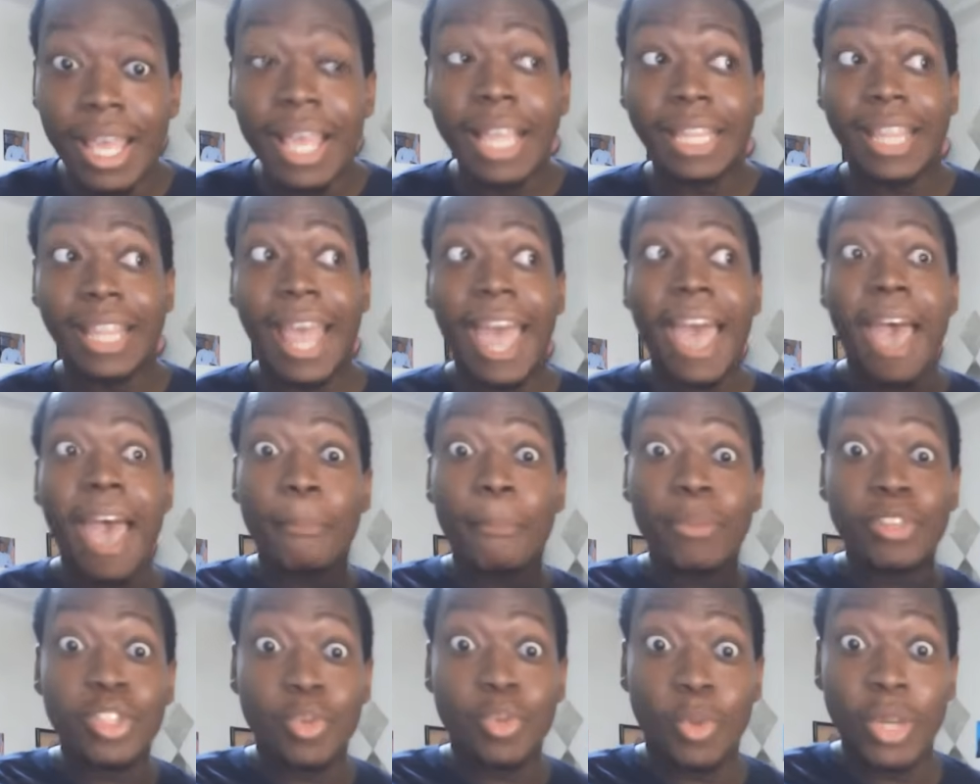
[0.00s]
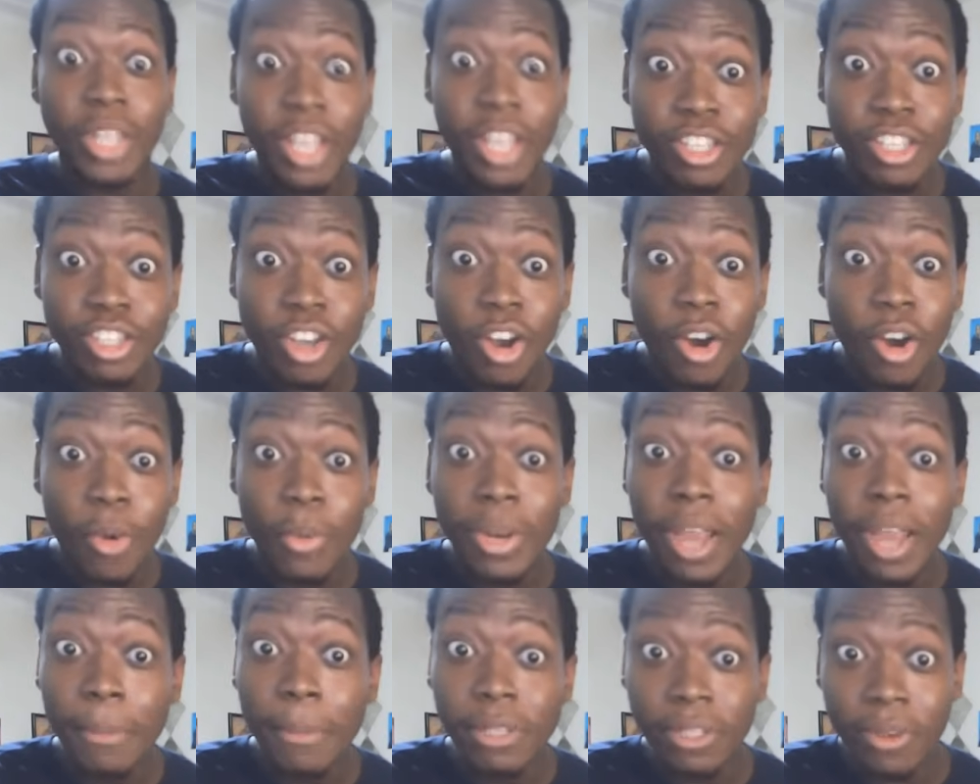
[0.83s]
That happened 20 years ago when
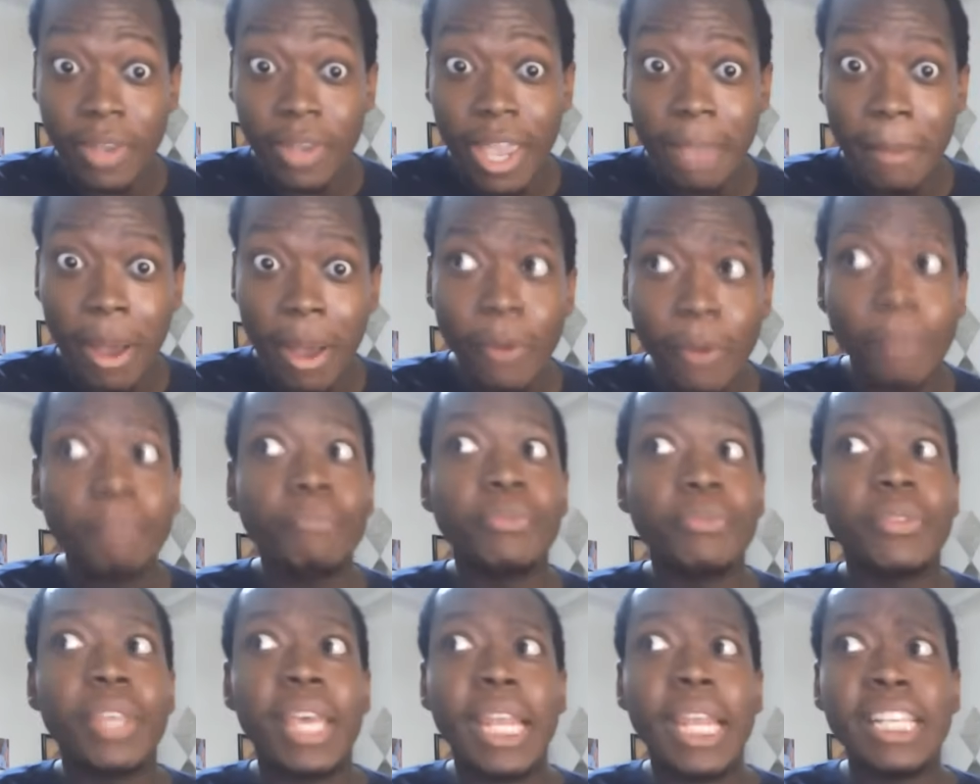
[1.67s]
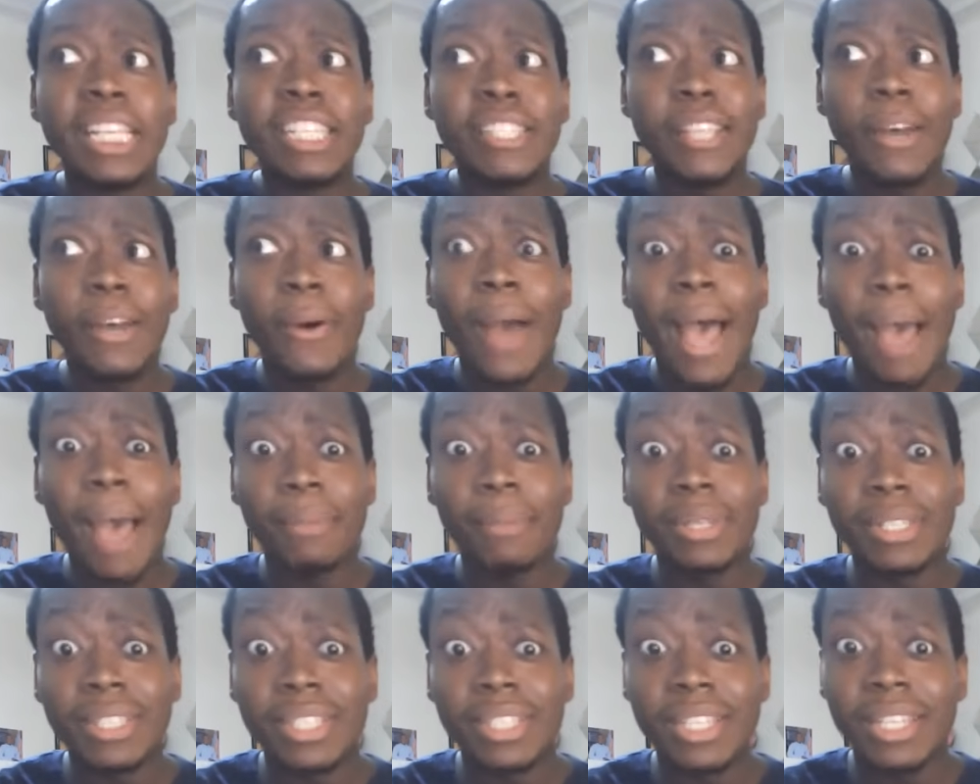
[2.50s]
the episode came out, and it still
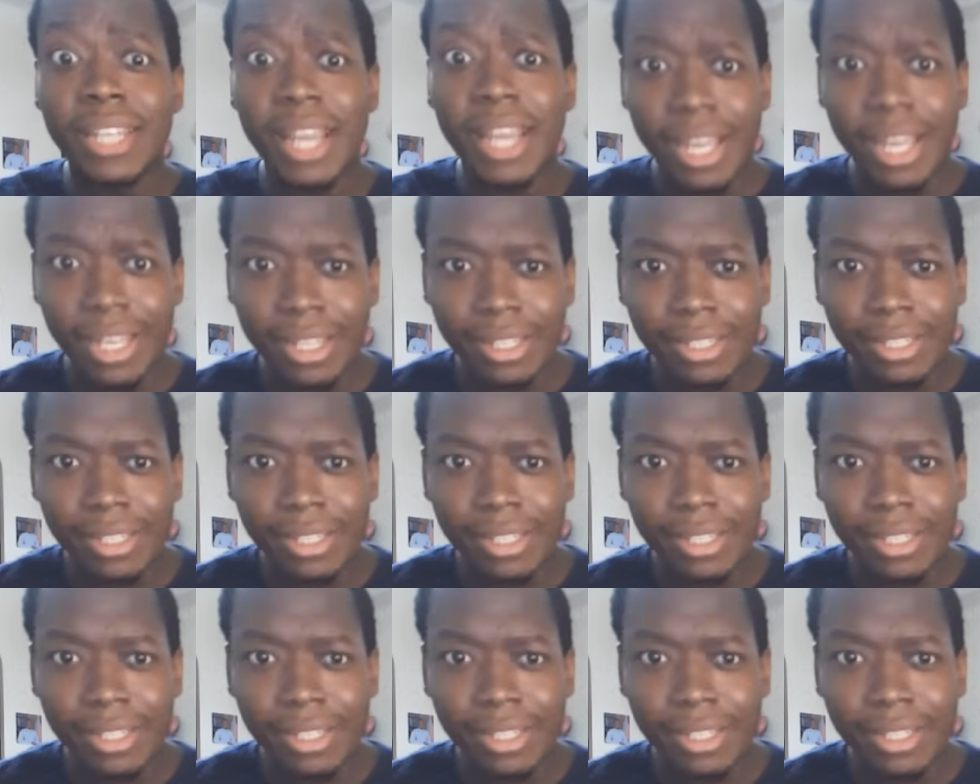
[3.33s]
happens today.